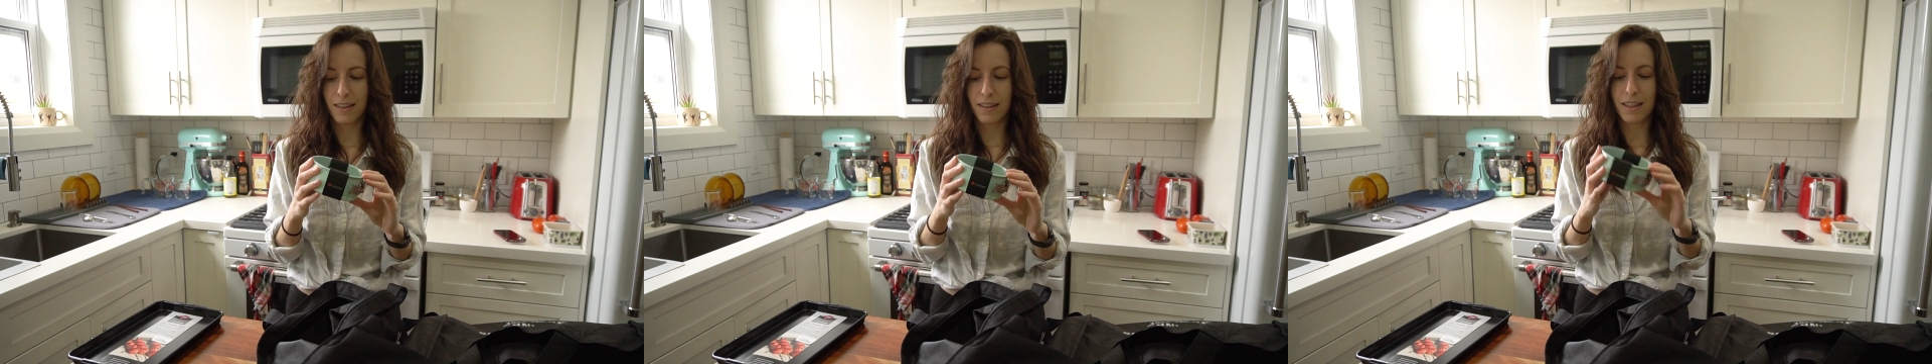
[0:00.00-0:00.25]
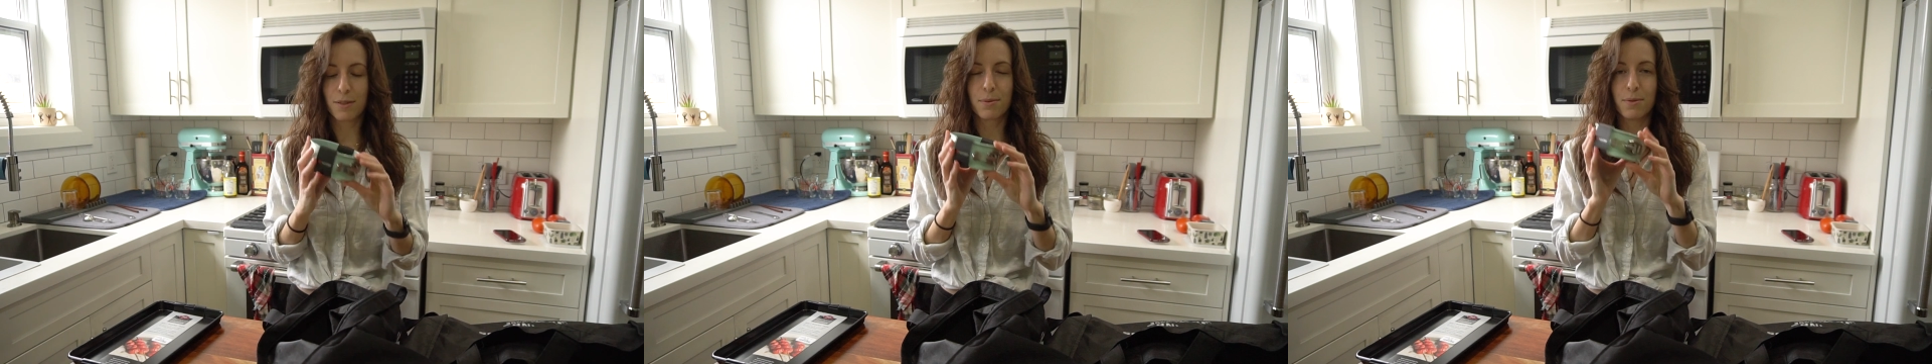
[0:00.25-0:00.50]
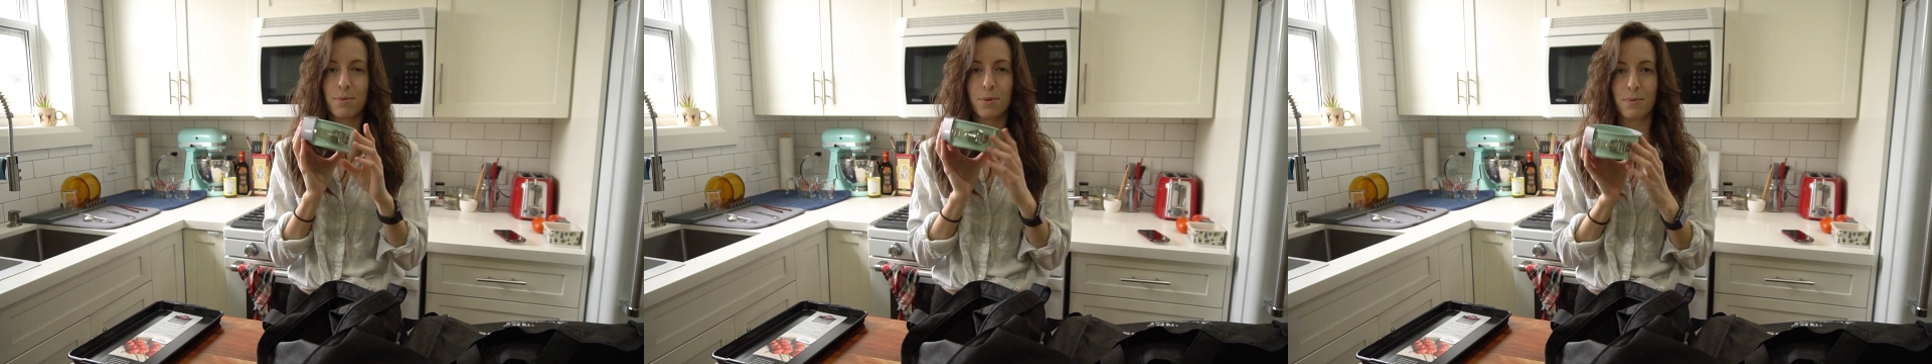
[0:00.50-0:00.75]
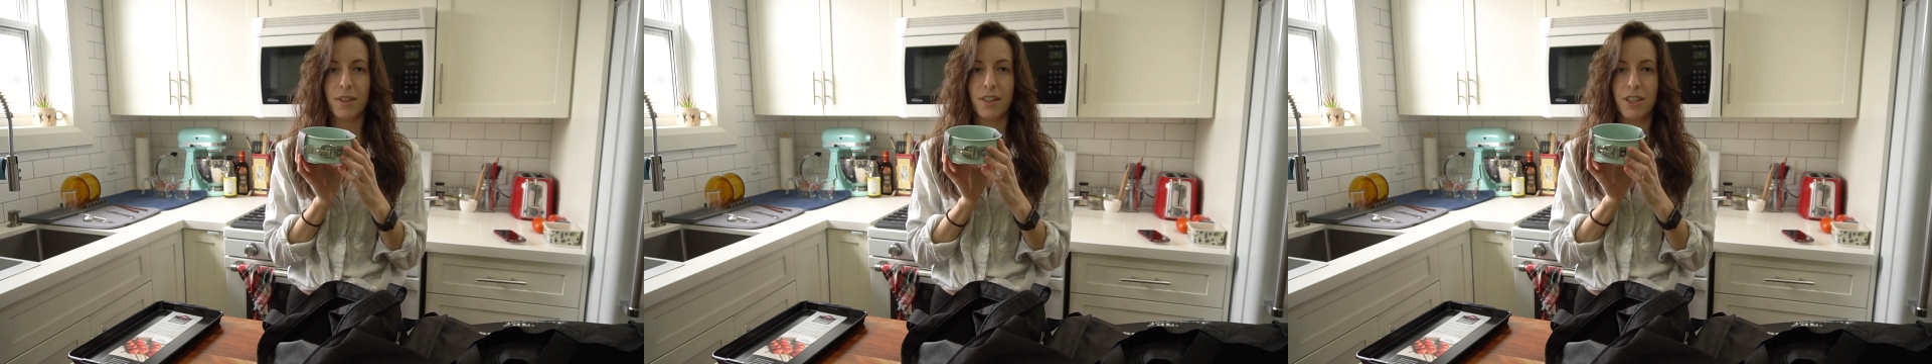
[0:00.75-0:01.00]
was
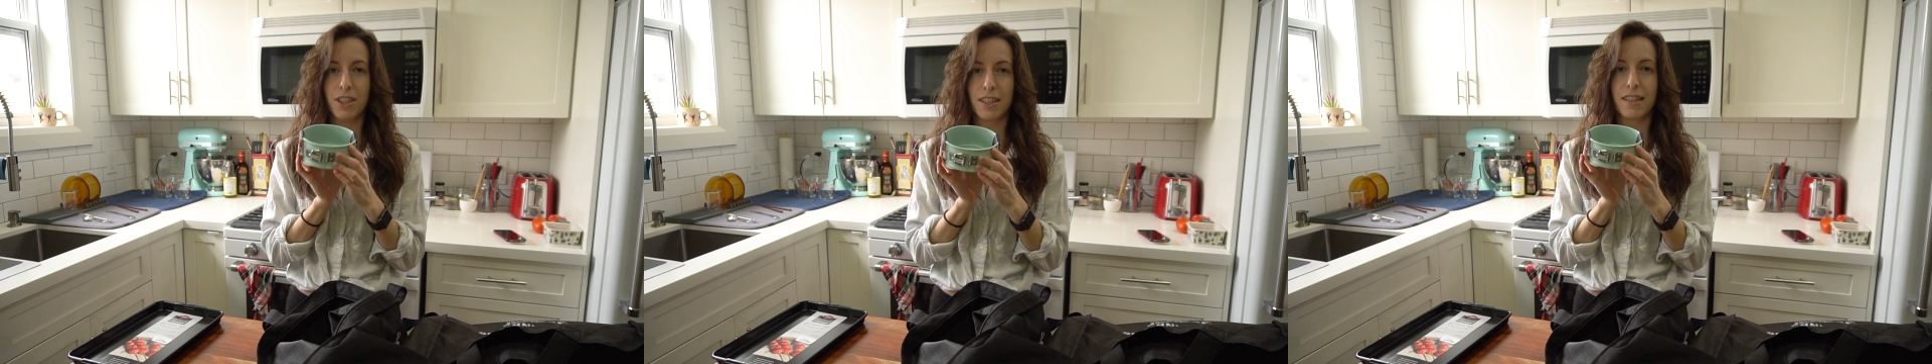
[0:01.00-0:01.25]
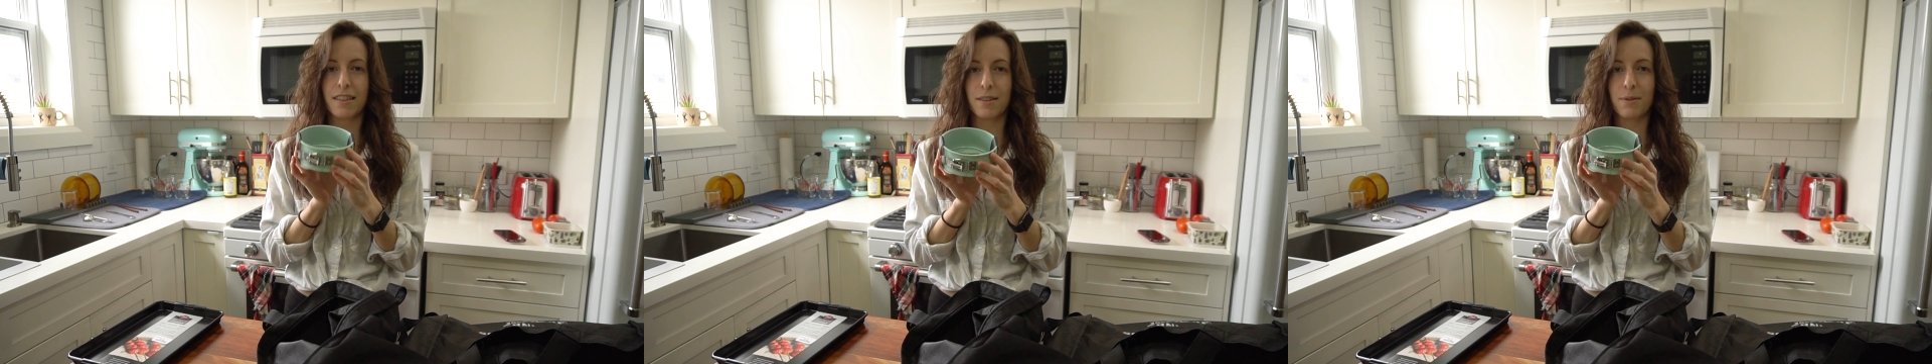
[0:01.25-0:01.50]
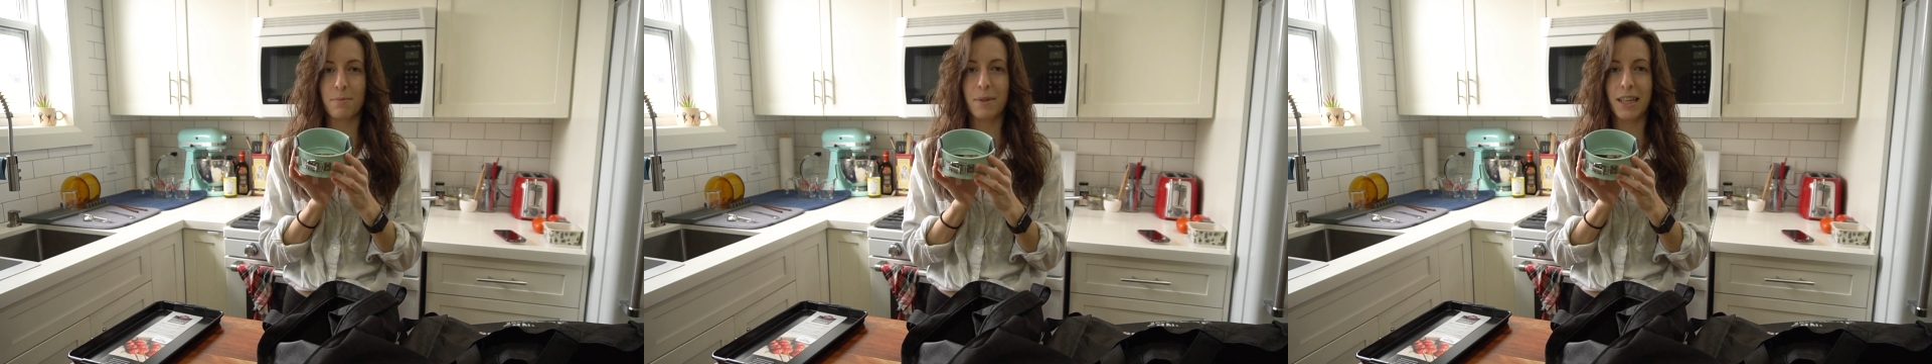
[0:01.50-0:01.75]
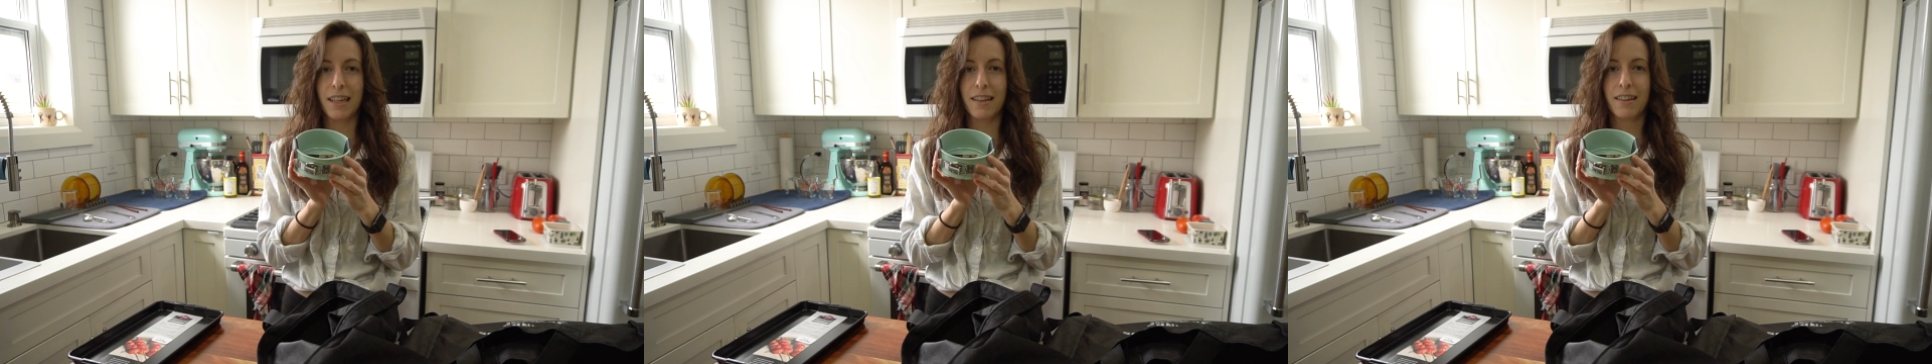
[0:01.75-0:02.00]
really just because it was
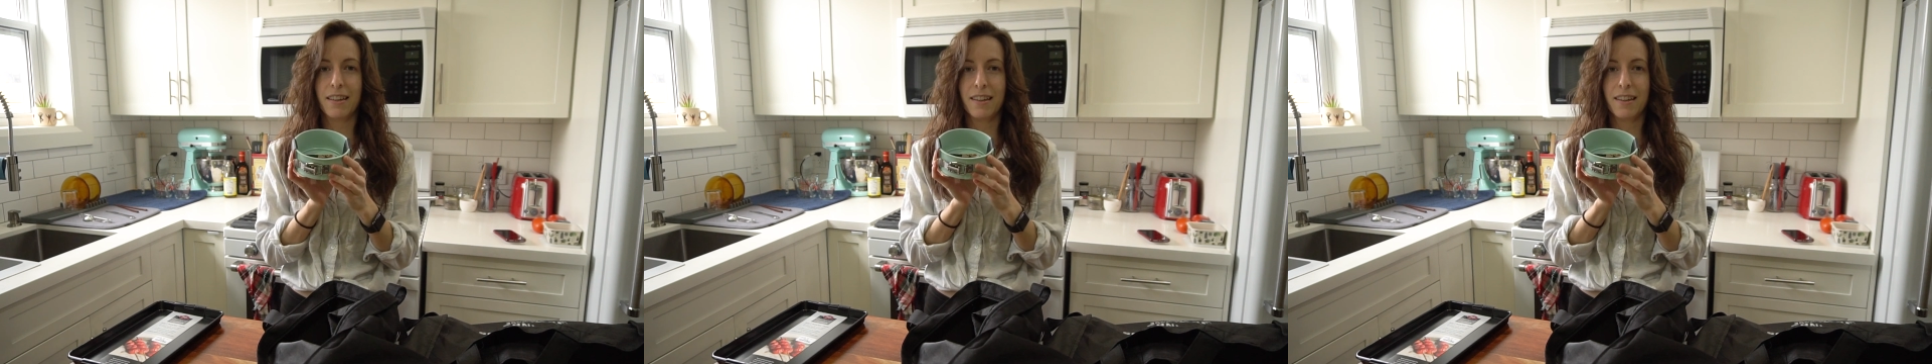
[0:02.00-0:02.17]
mini.